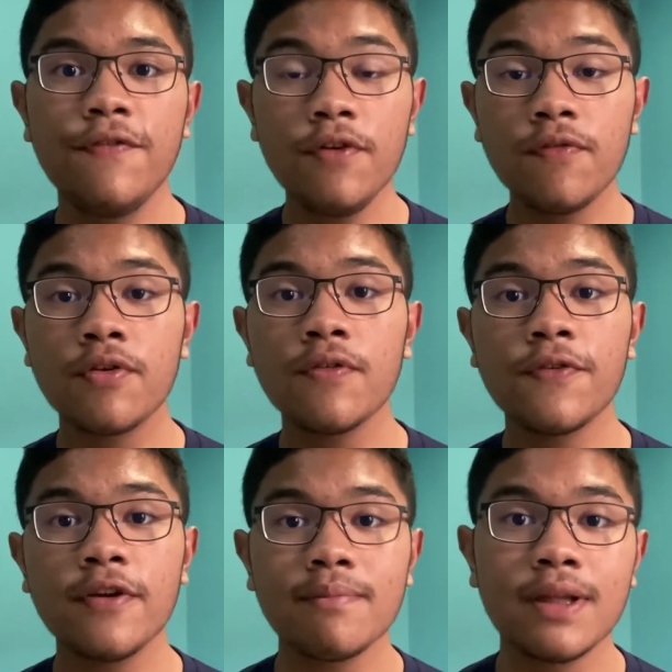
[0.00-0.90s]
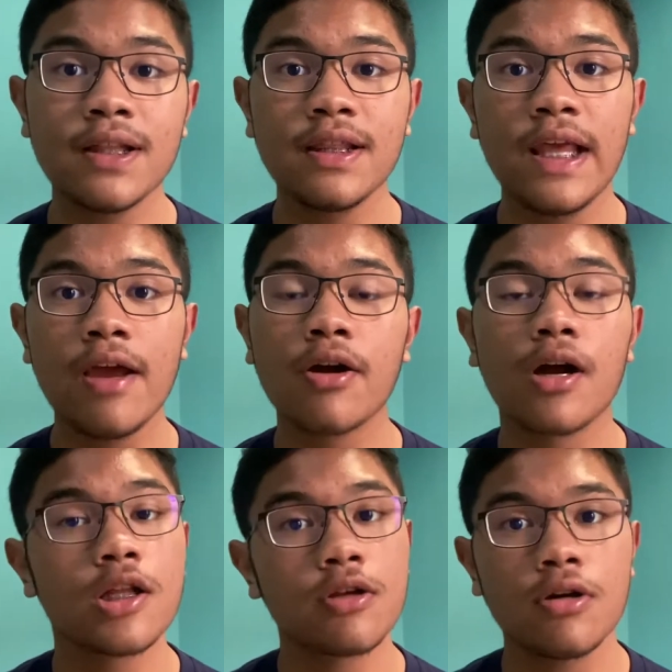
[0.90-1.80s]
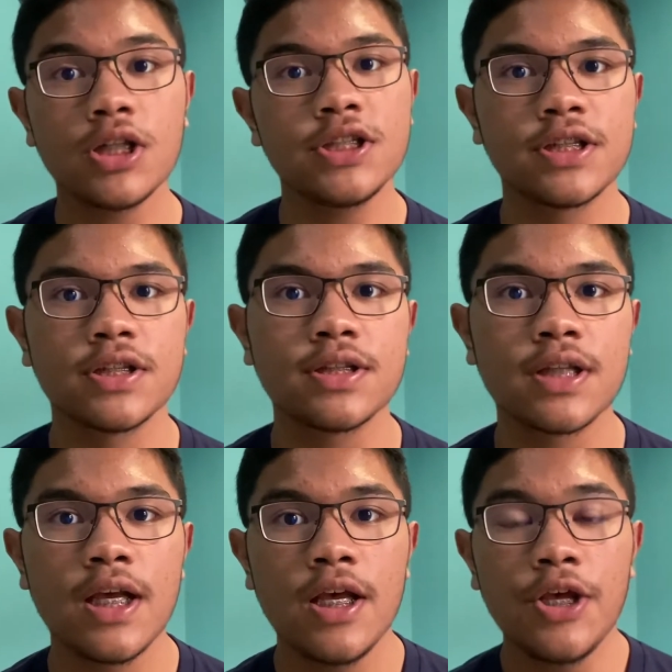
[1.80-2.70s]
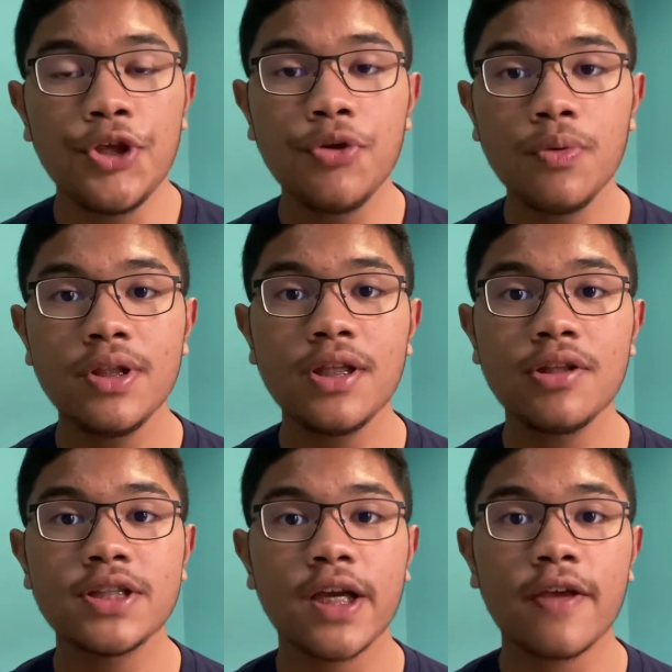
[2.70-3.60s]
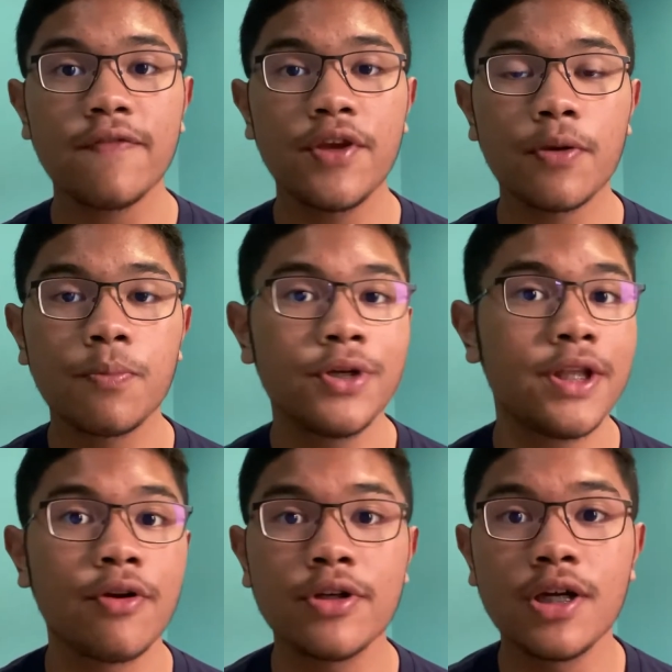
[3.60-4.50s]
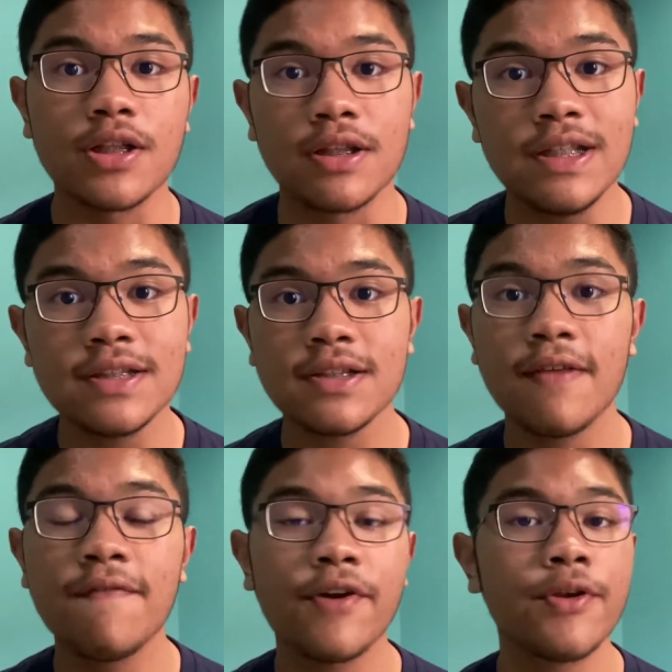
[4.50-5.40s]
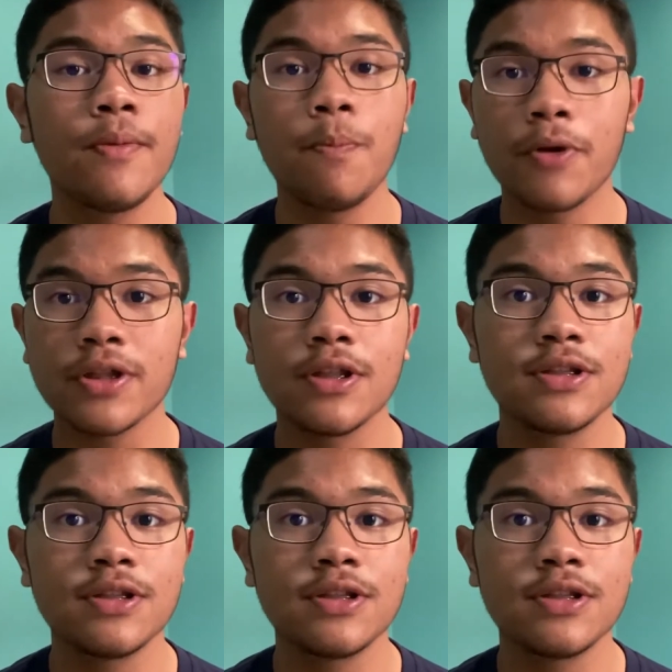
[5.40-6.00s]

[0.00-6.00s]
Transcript: you've confirmed that they are unconscious, you will need to check if they are breathing or not. This is a very important